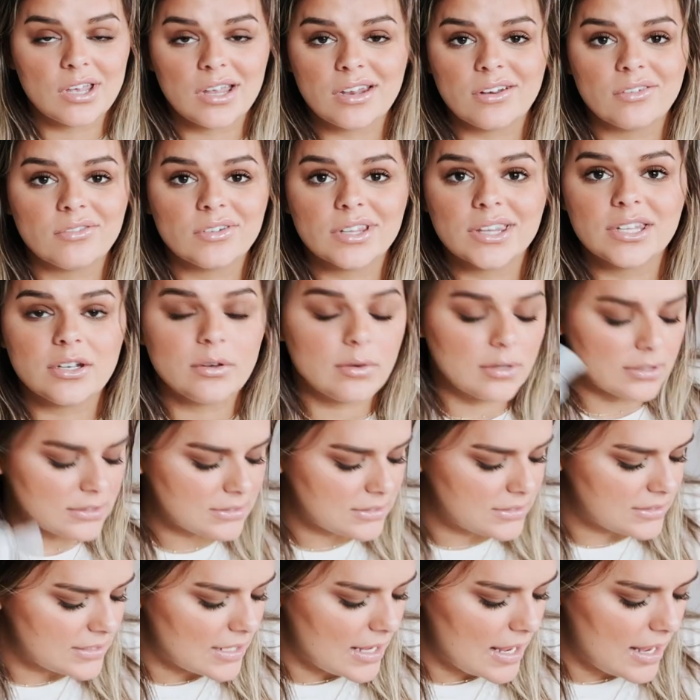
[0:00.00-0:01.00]
I don't really know what to
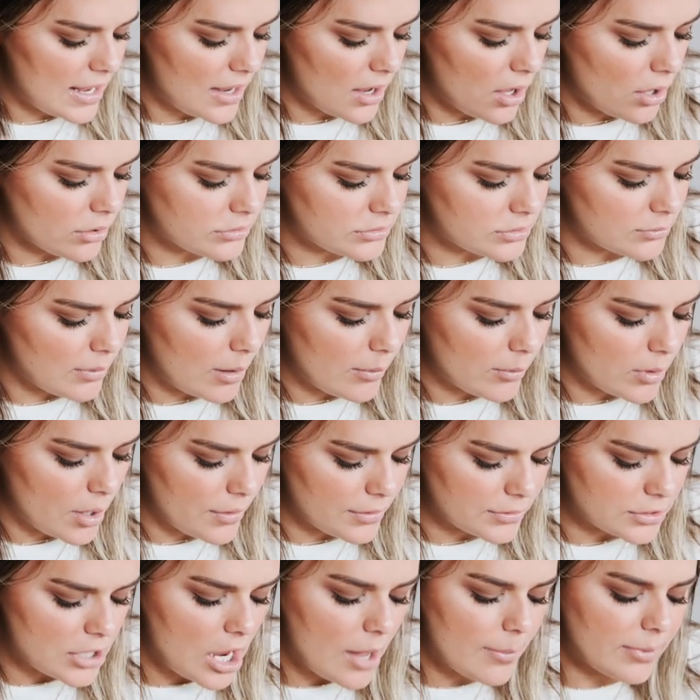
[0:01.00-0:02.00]
say. Also, while we're
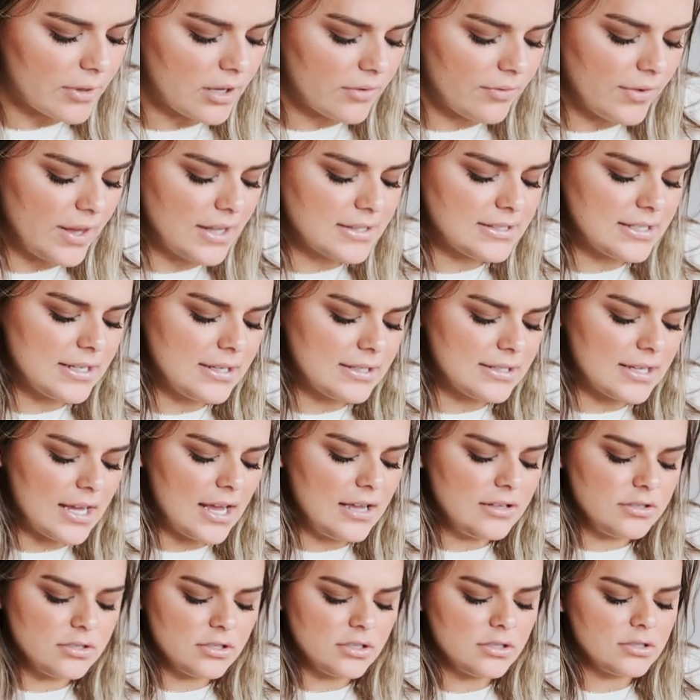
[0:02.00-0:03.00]
on the topic of hand
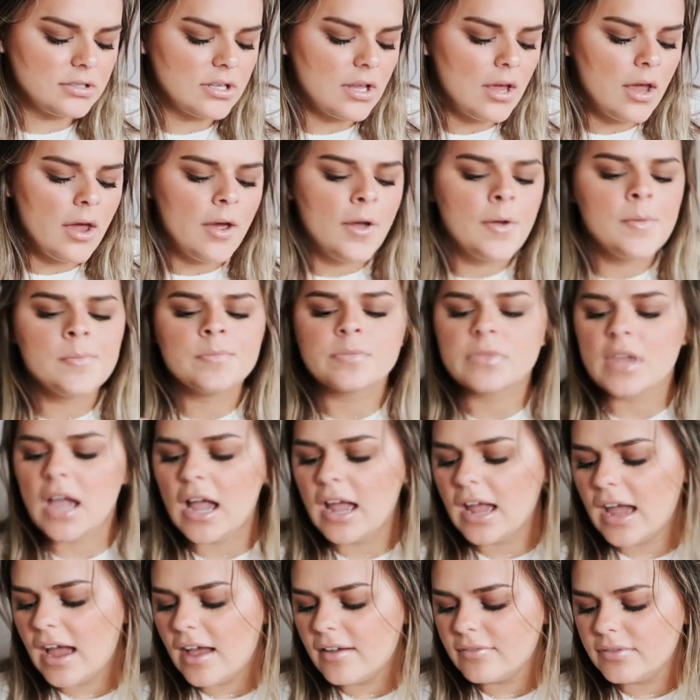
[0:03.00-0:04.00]
sanitizers,
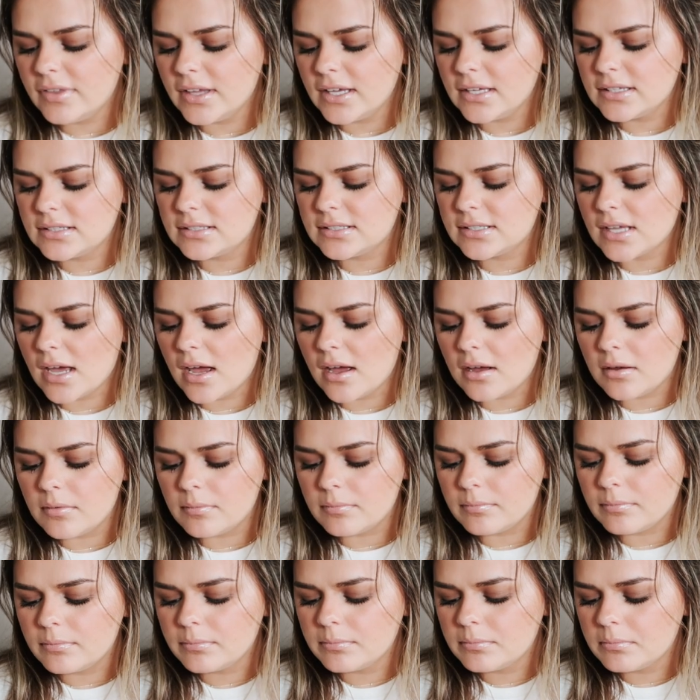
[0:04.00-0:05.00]
I have this,
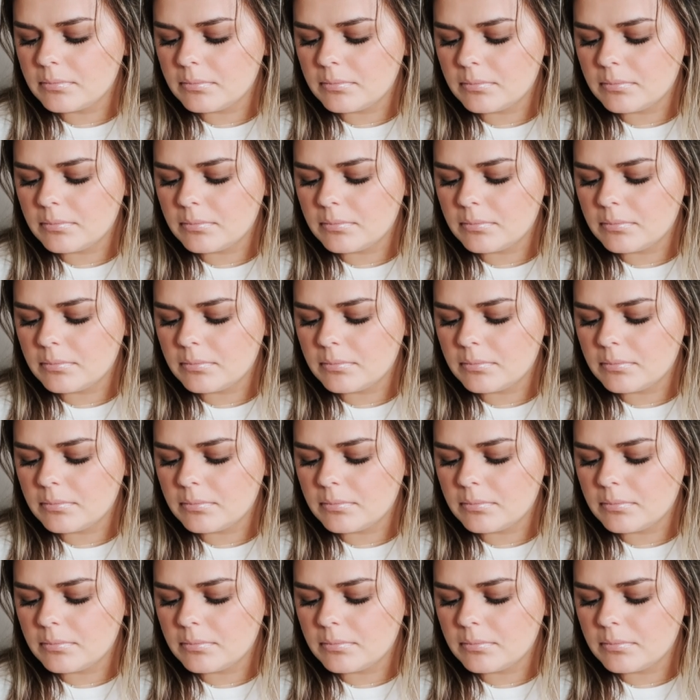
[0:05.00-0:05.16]
um,